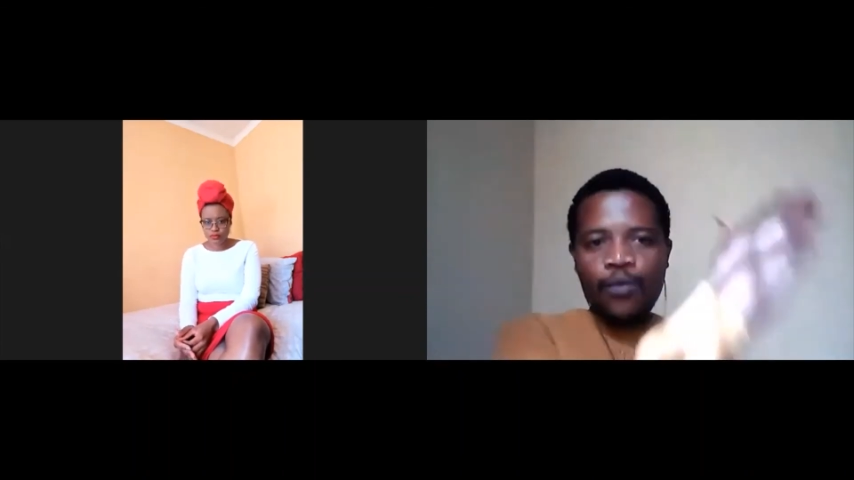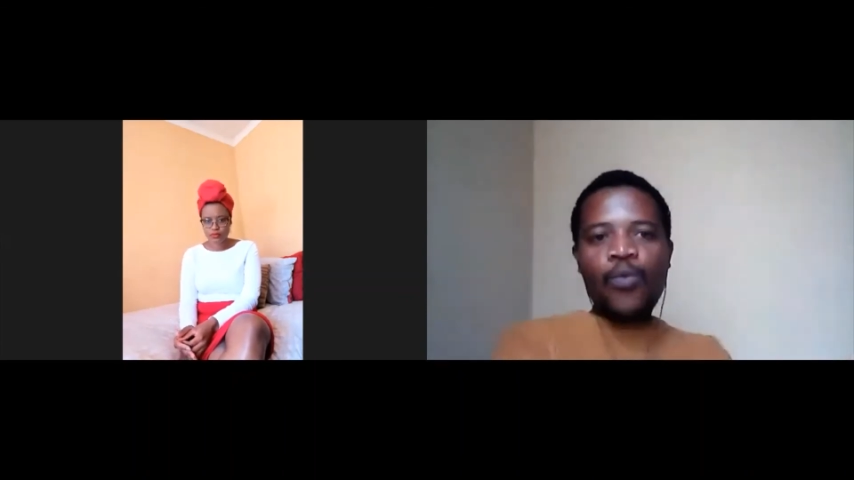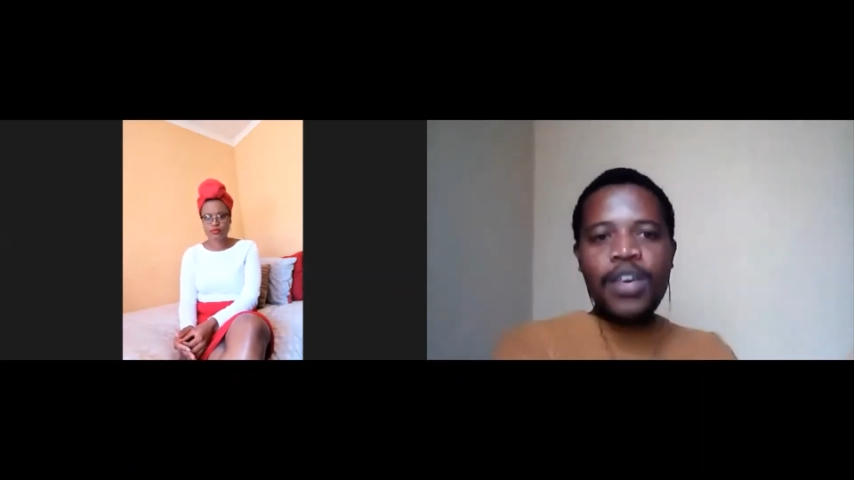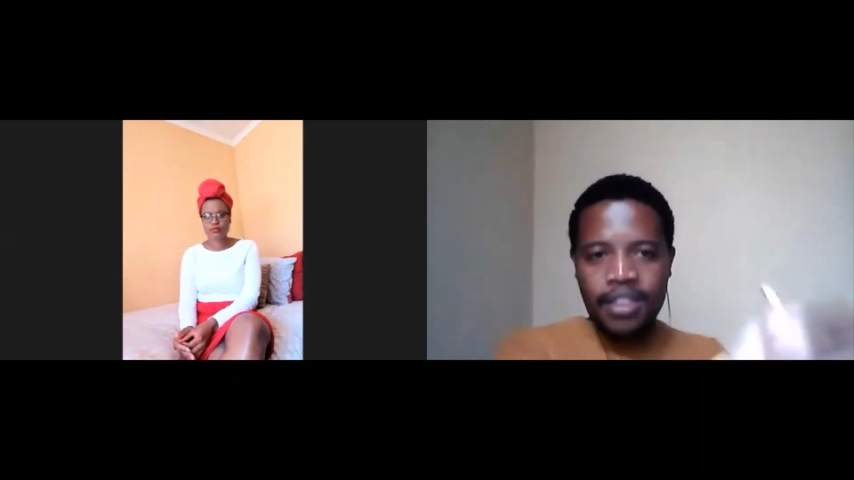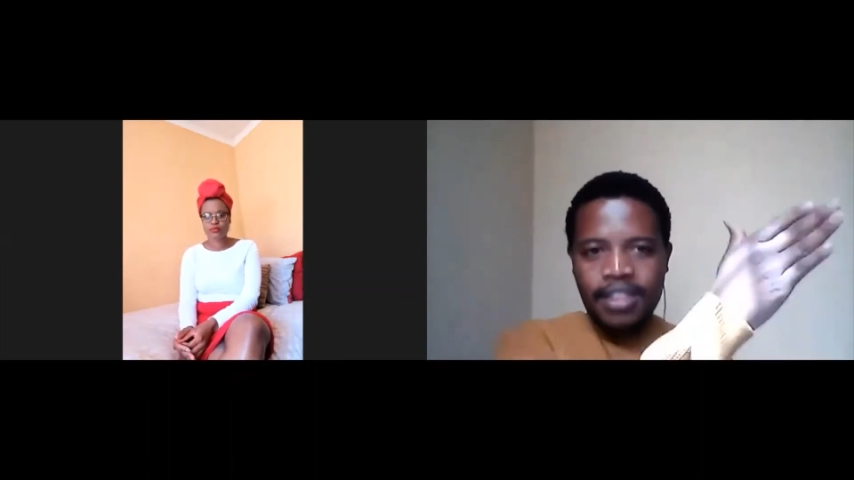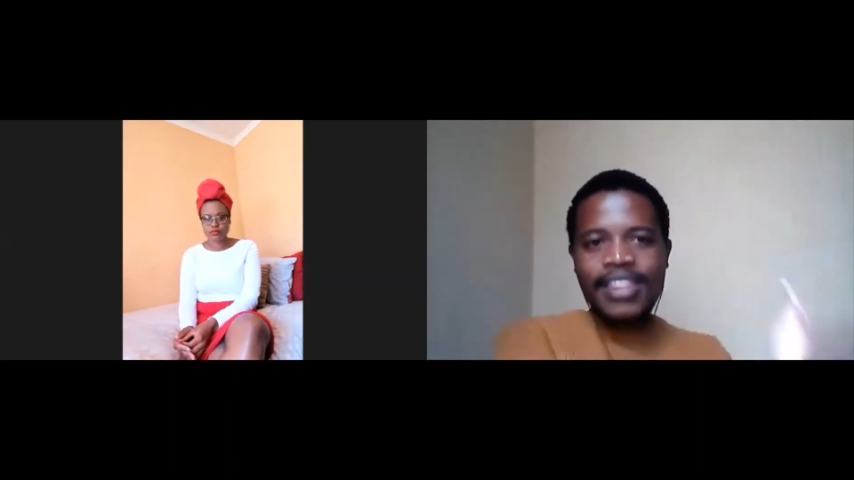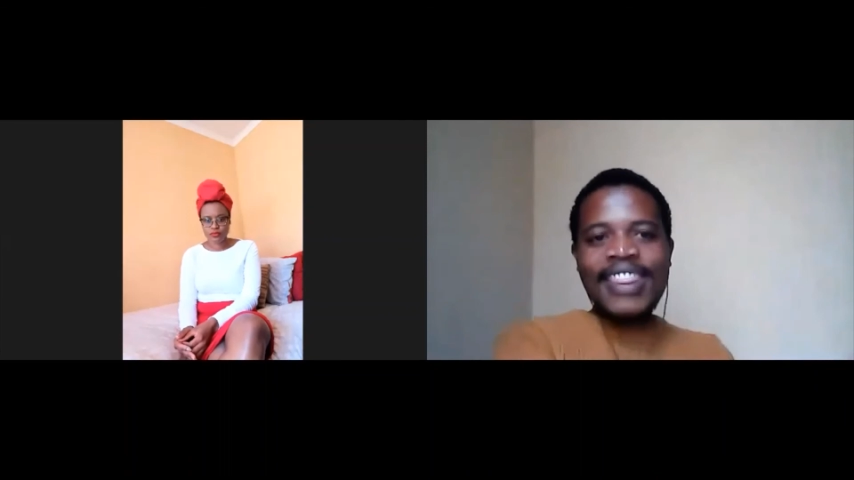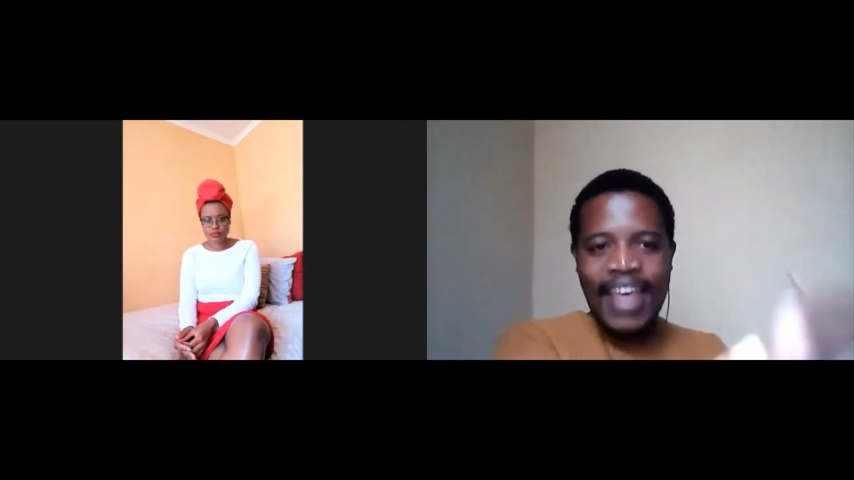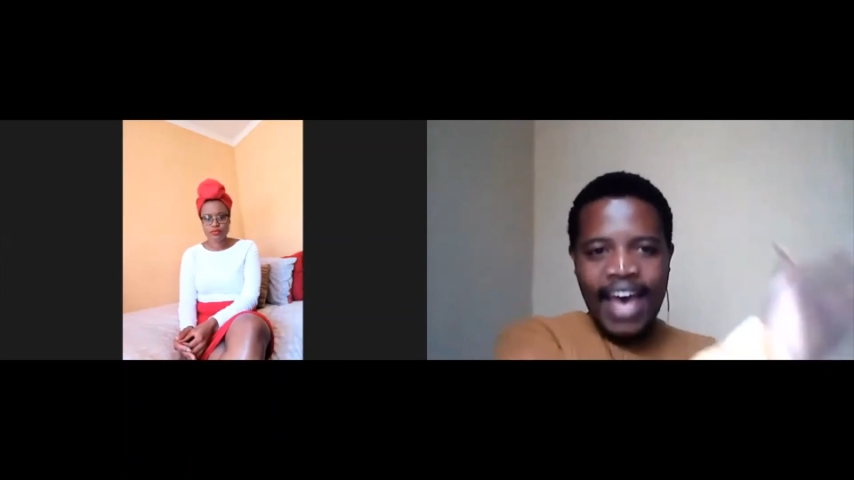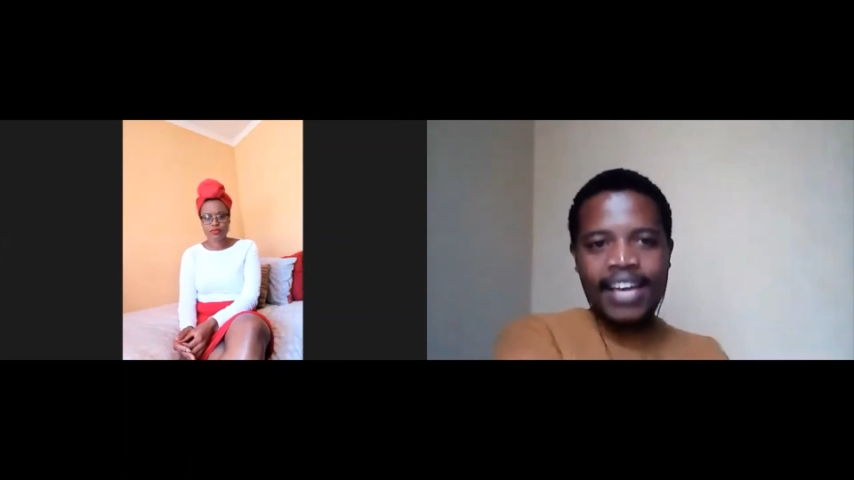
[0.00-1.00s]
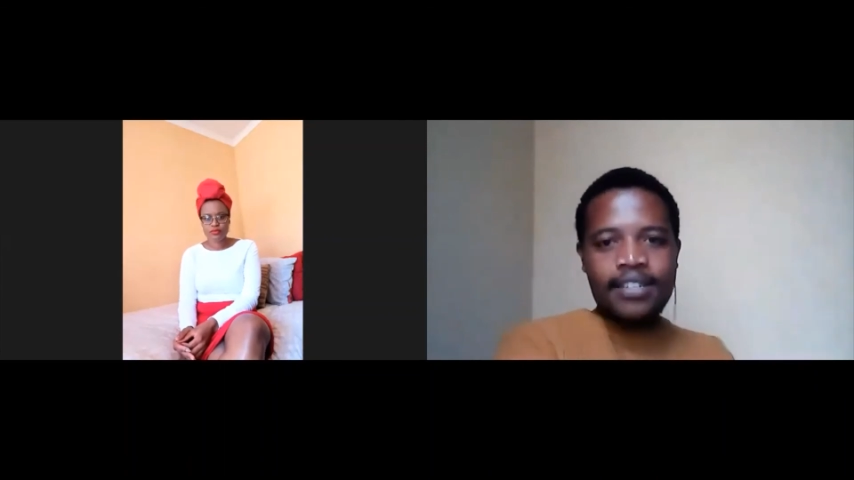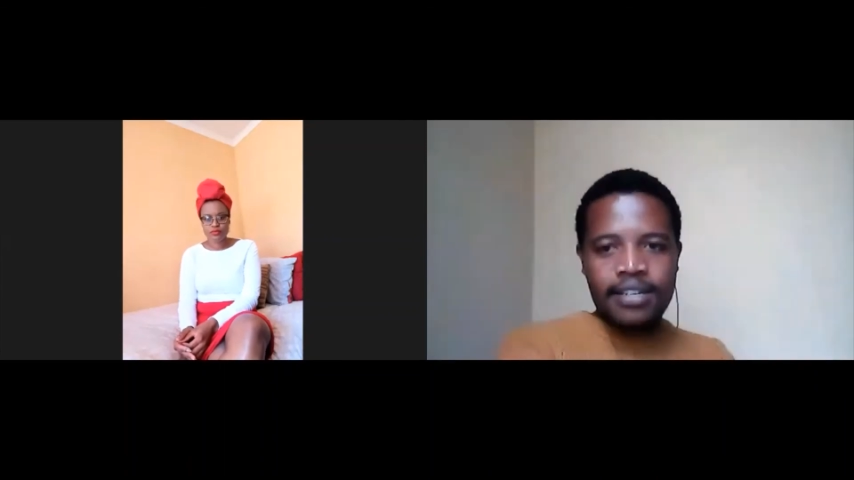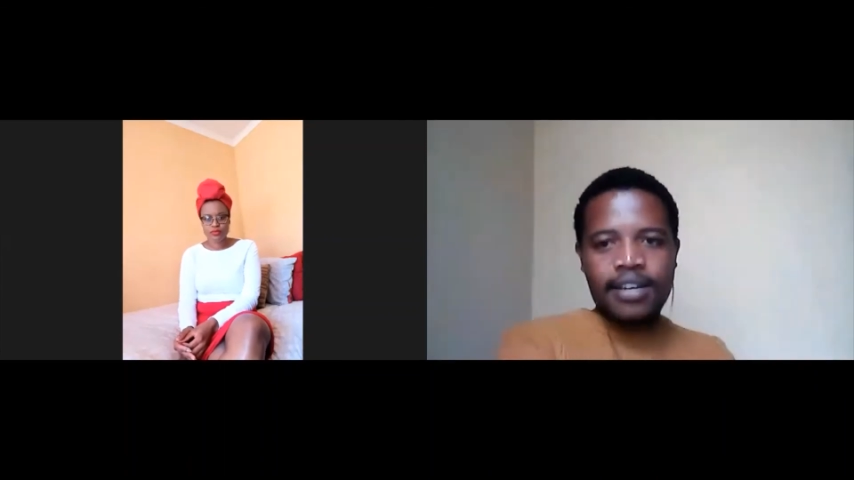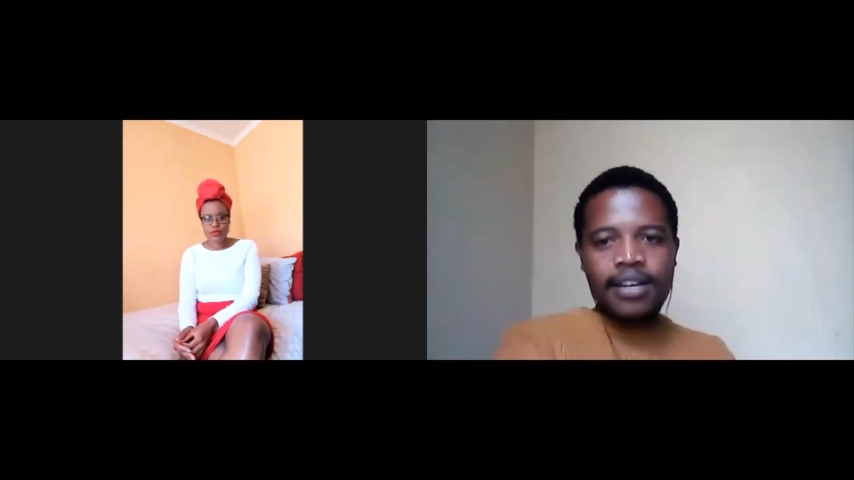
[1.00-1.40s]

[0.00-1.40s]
with that.